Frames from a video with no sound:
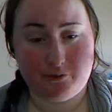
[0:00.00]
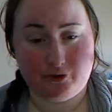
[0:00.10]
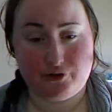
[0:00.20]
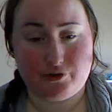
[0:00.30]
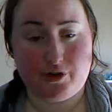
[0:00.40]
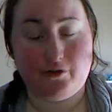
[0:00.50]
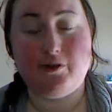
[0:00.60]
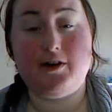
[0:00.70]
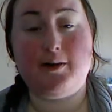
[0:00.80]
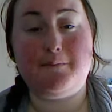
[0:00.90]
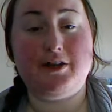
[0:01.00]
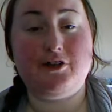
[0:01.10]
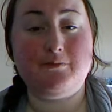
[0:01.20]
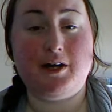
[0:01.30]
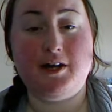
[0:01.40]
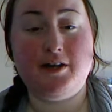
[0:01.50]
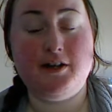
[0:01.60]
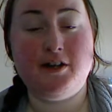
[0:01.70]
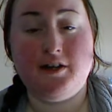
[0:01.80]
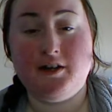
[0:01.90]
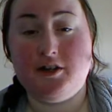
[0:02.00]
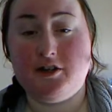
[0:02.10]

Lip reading: towards your goal, but you may